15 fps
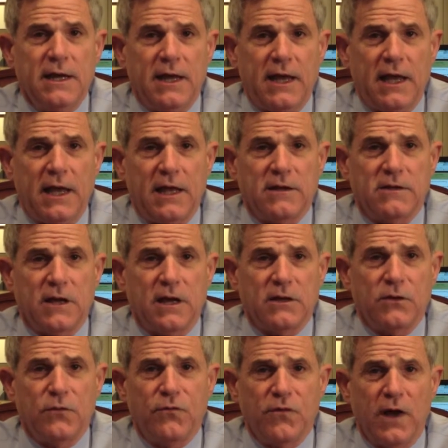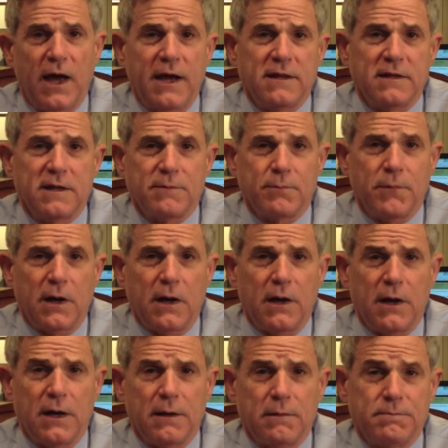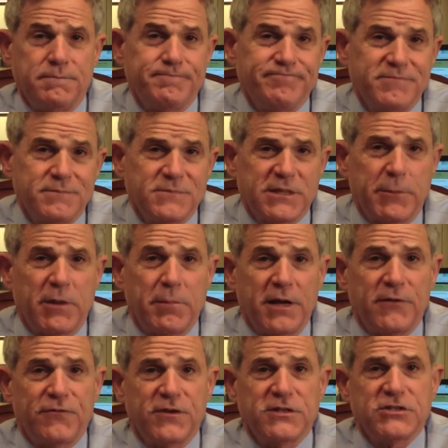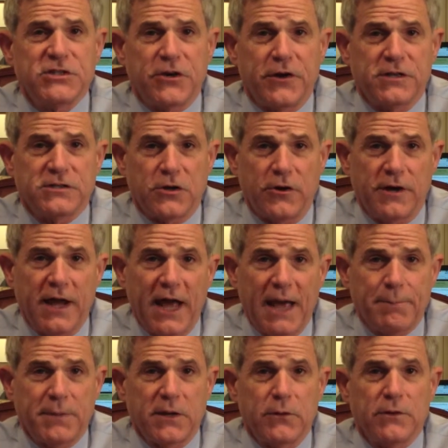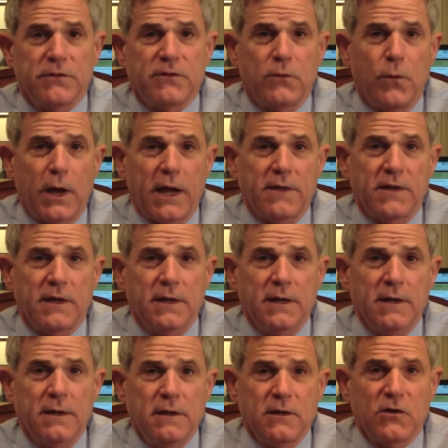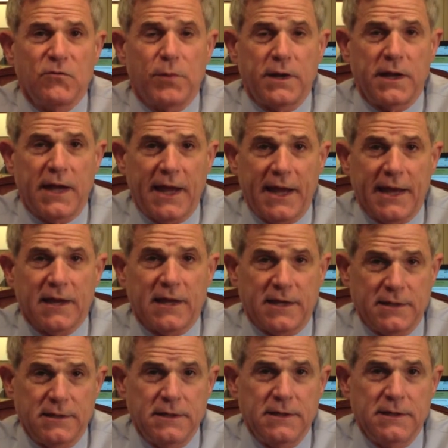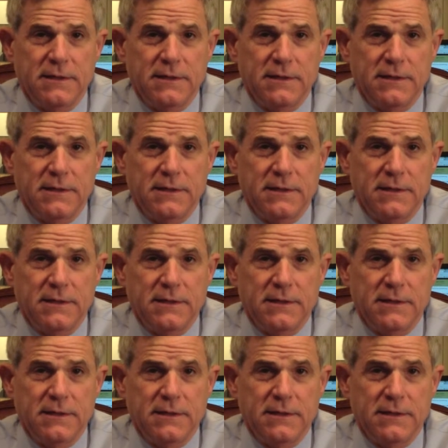and you find that some of the beneficiaries are unhappy with the way that you've been handling